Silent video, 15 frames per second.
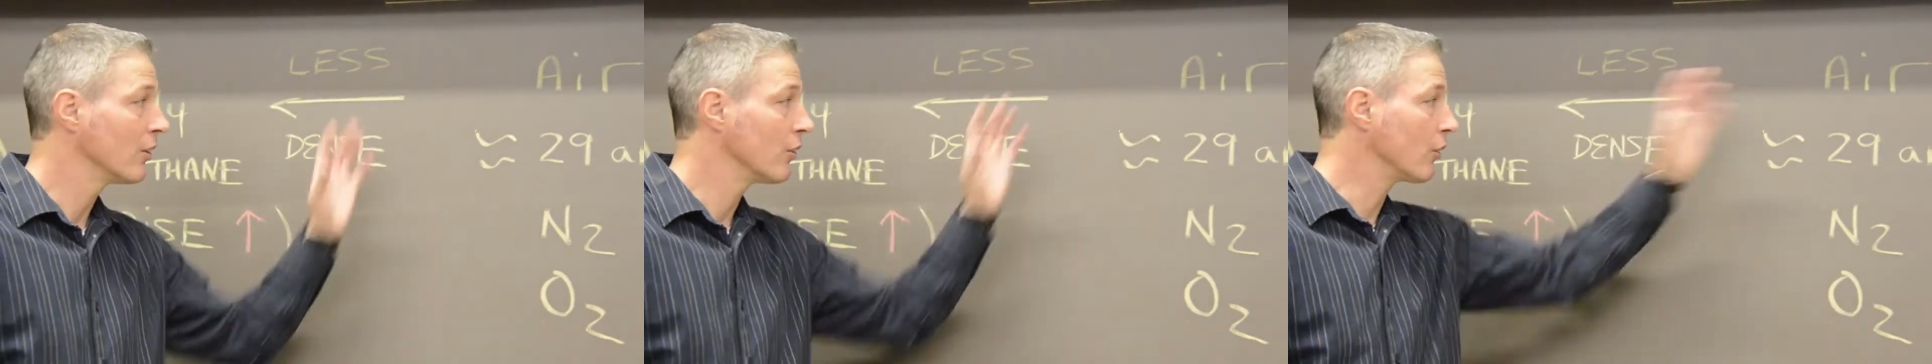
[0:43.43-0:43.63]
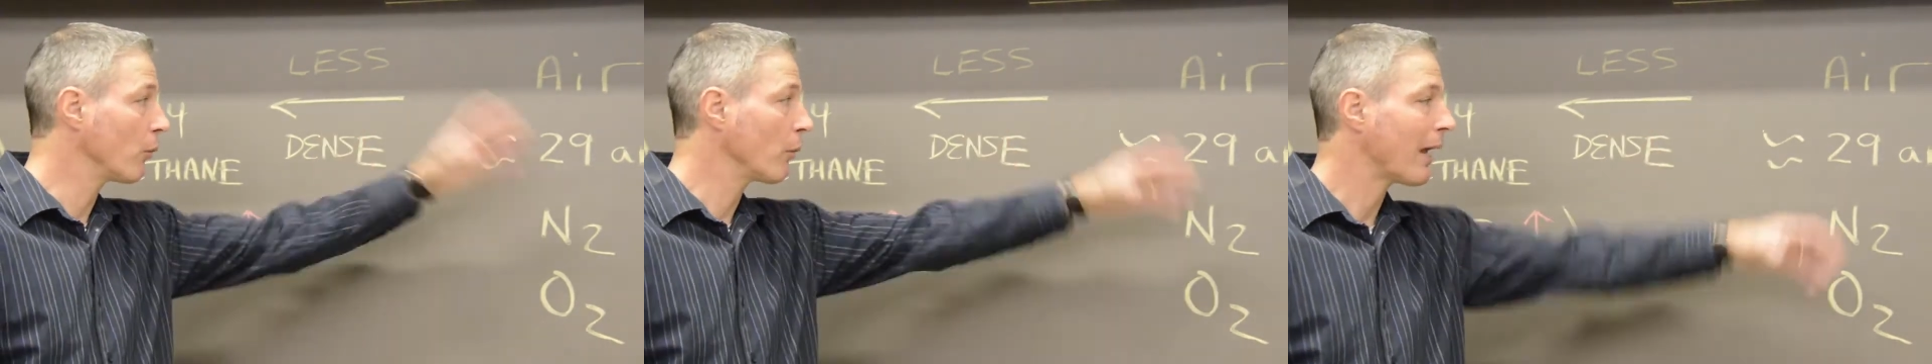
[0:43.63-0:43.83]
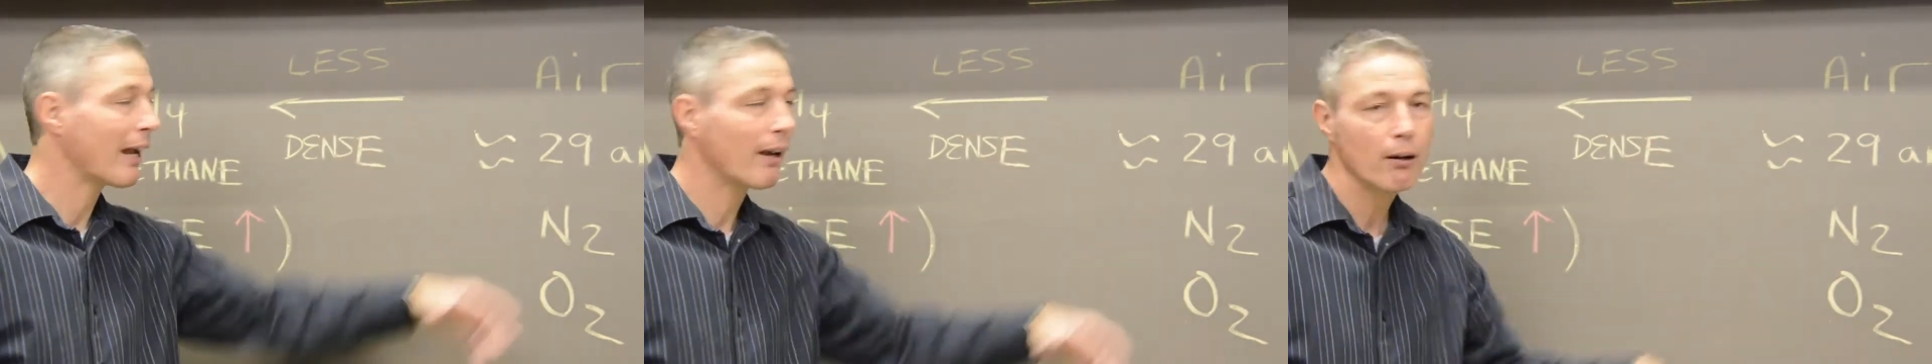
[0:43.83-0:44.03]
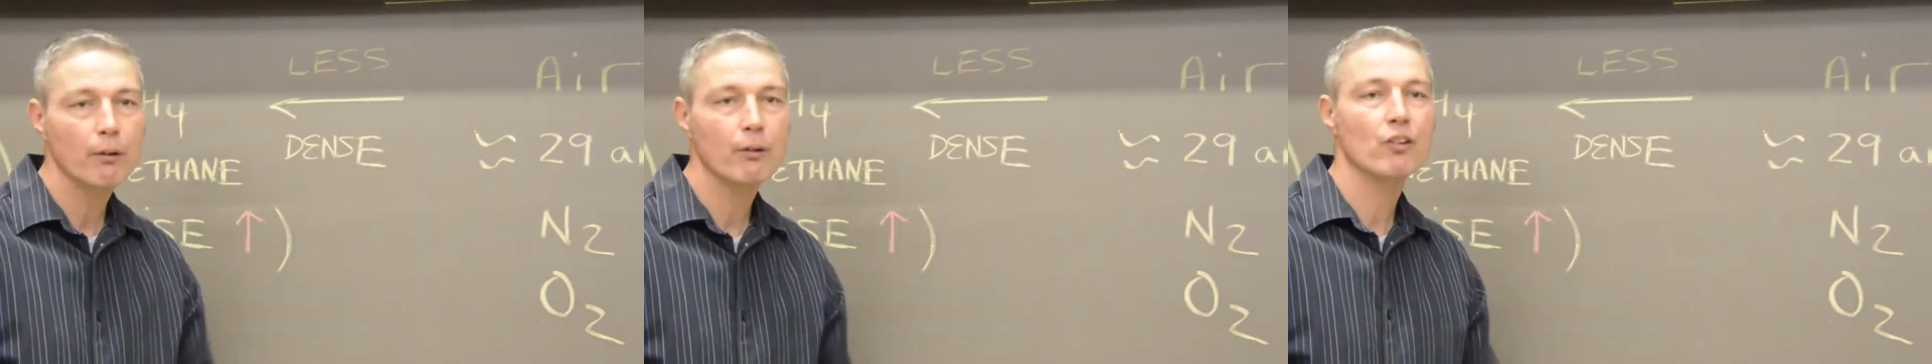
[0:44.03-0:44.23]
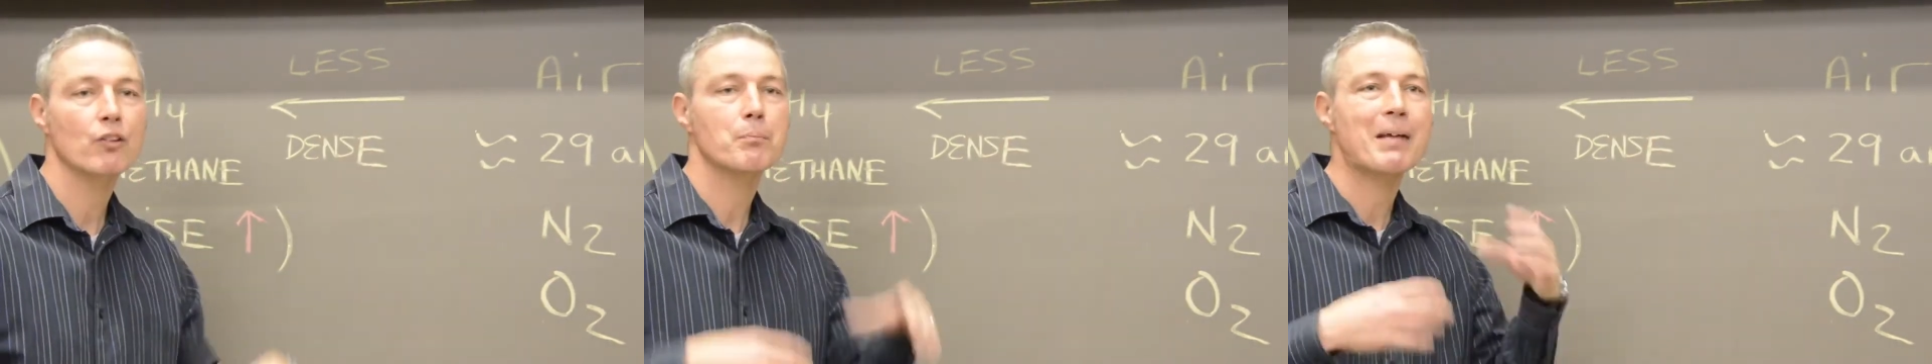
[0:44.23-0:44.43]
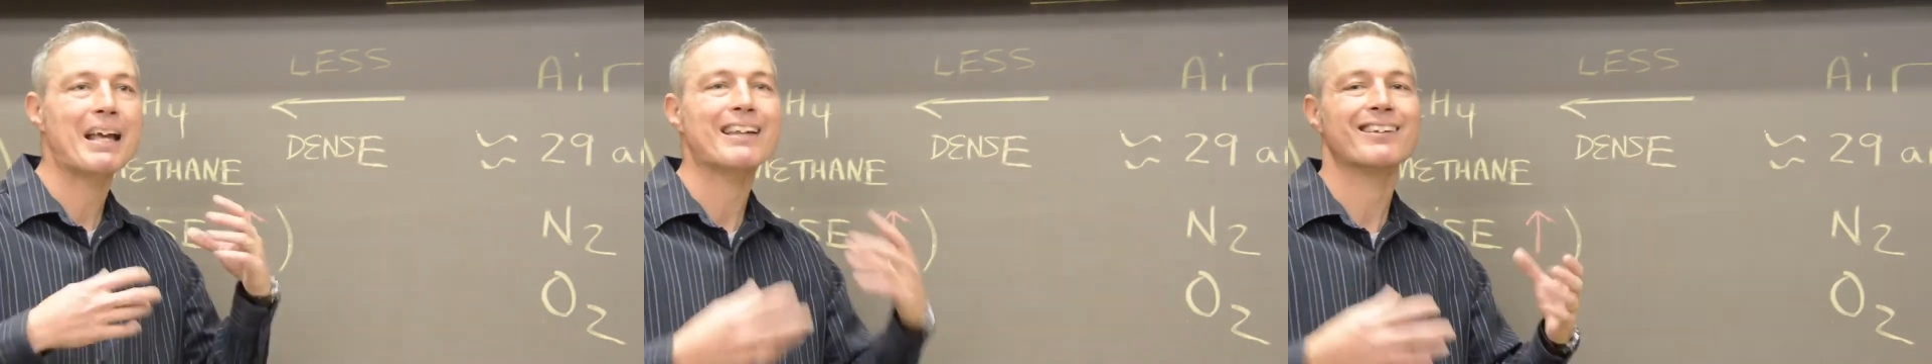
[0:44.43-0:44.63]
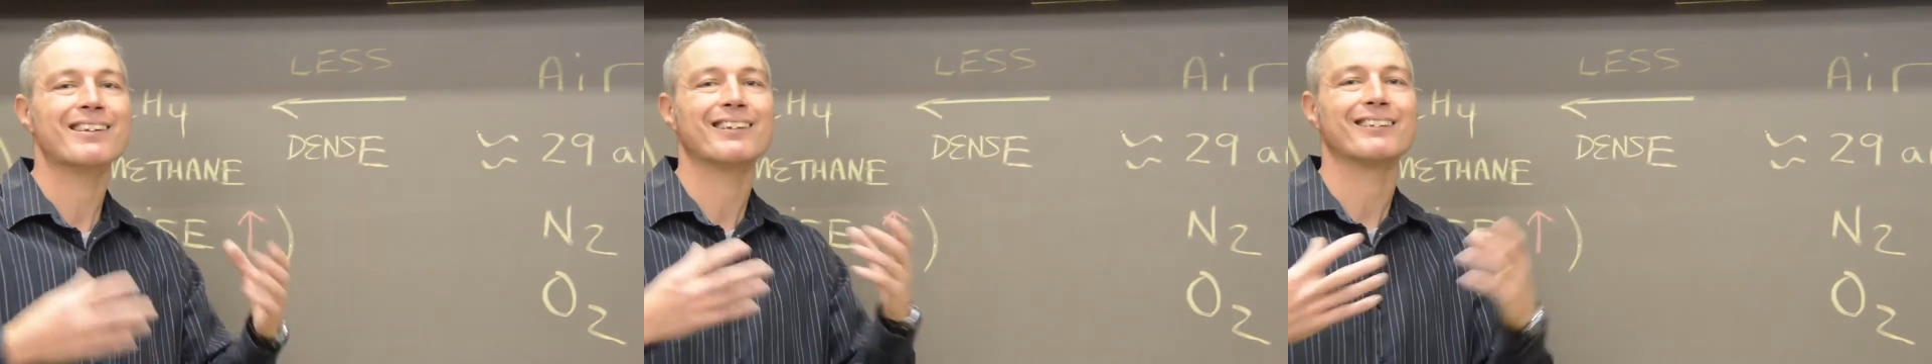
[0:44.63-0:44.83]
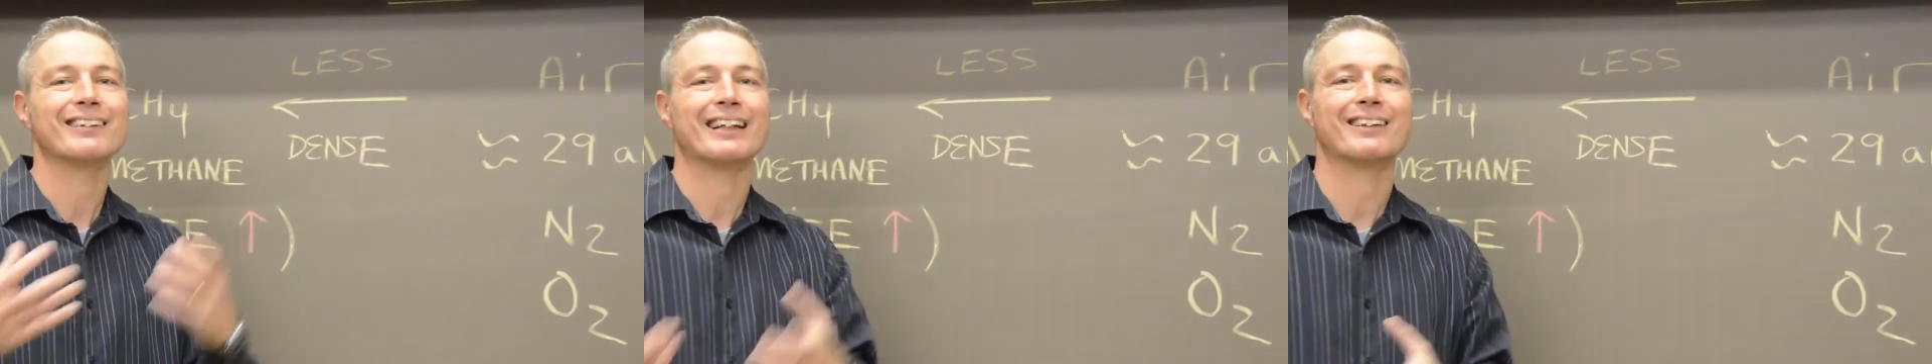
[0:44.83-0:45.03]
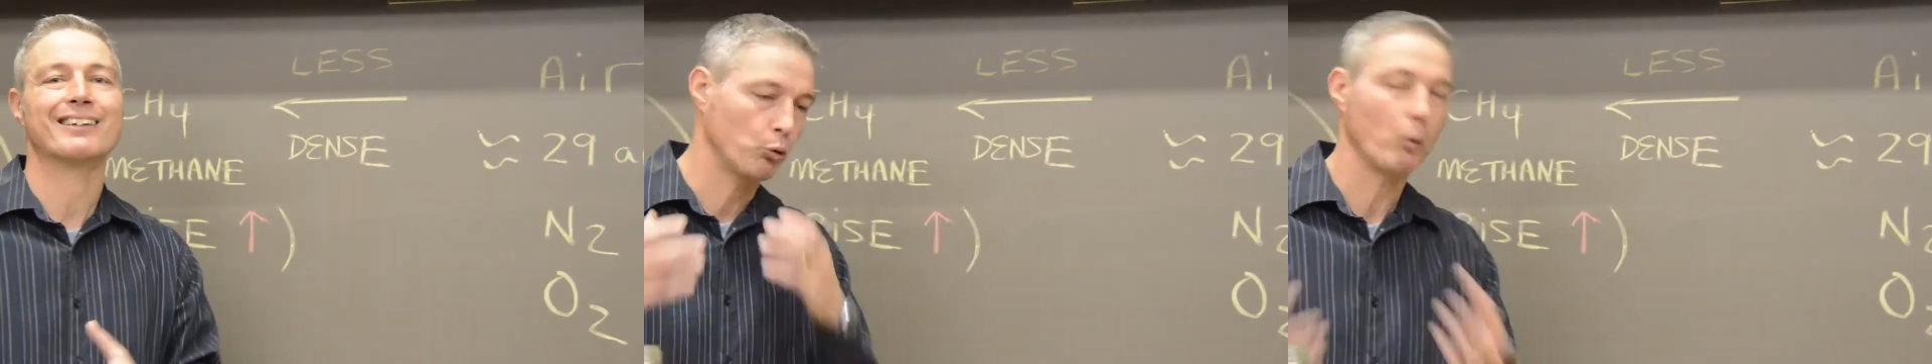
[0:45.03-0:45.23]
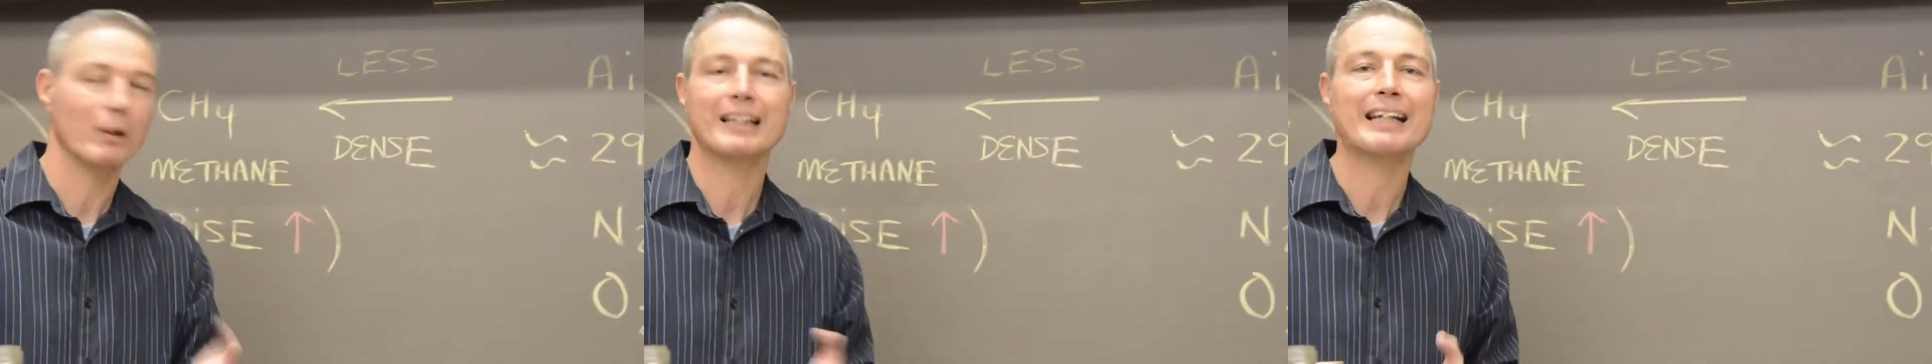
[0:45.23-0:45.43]
So air is basically at
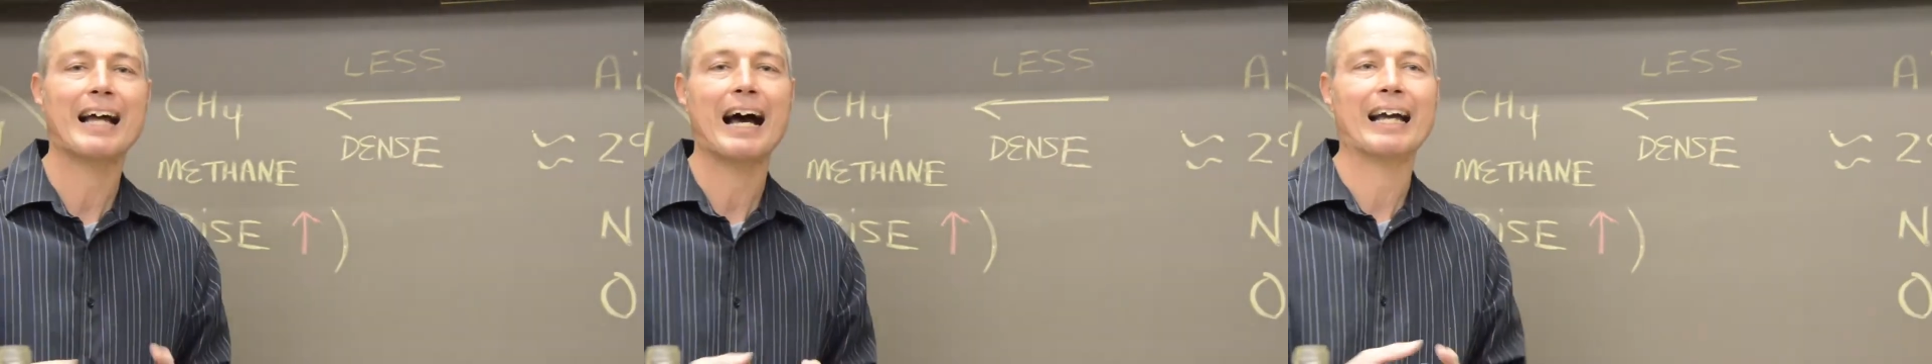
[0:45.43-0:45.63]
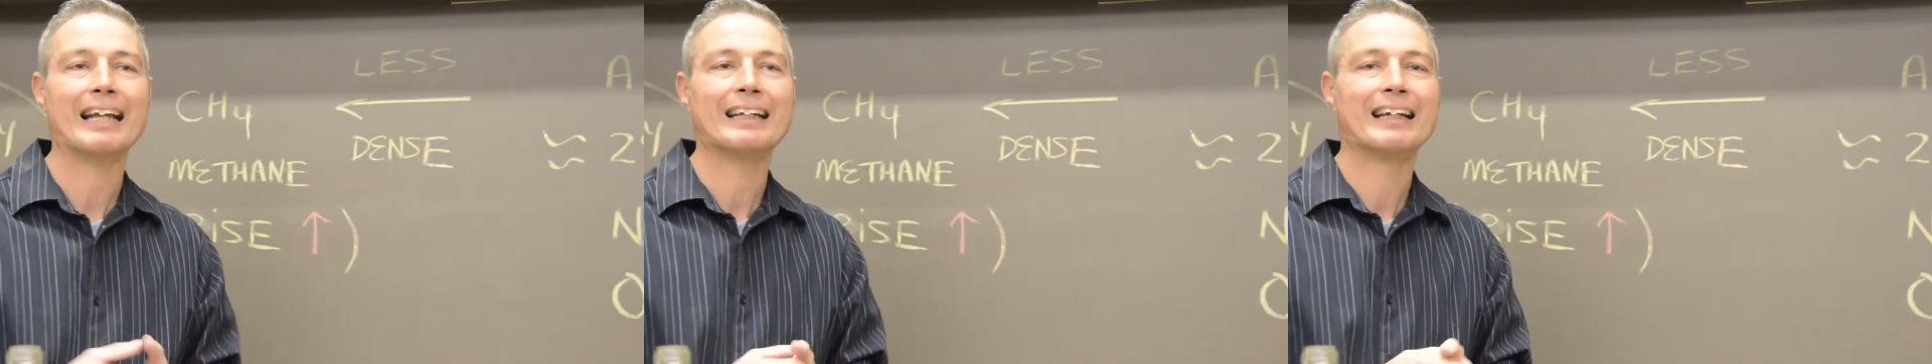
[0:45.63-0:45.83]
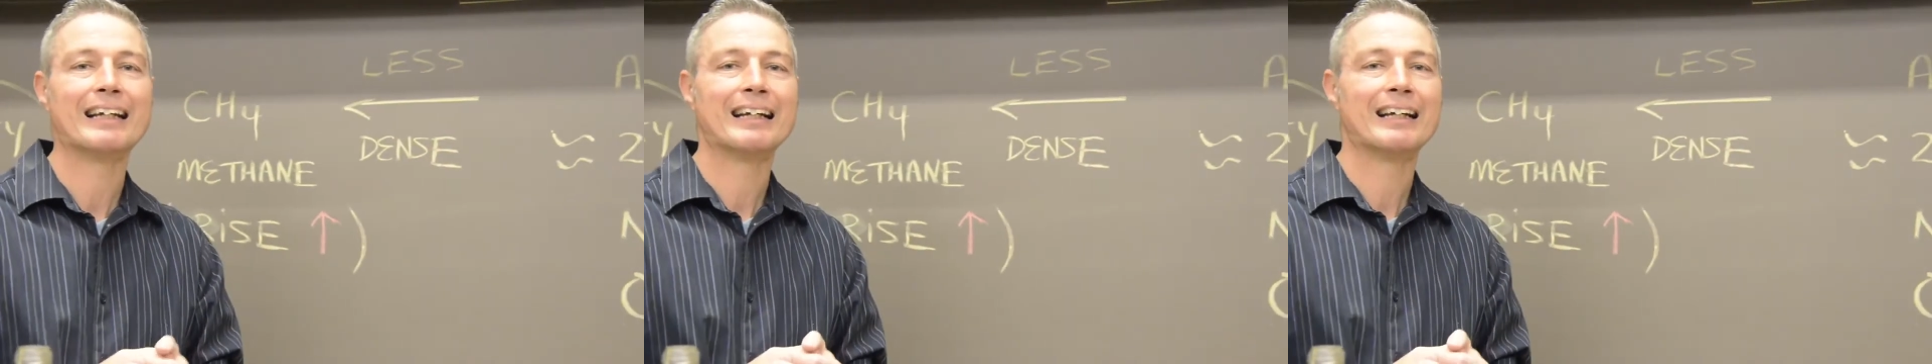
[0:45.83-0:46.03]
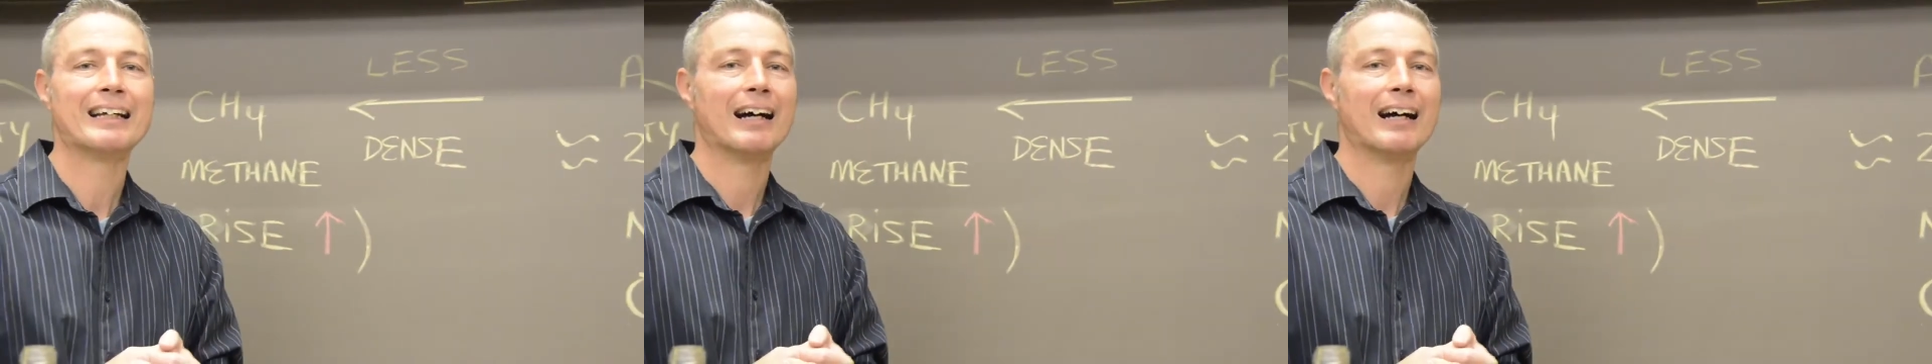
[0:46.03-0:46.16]
twenty-nine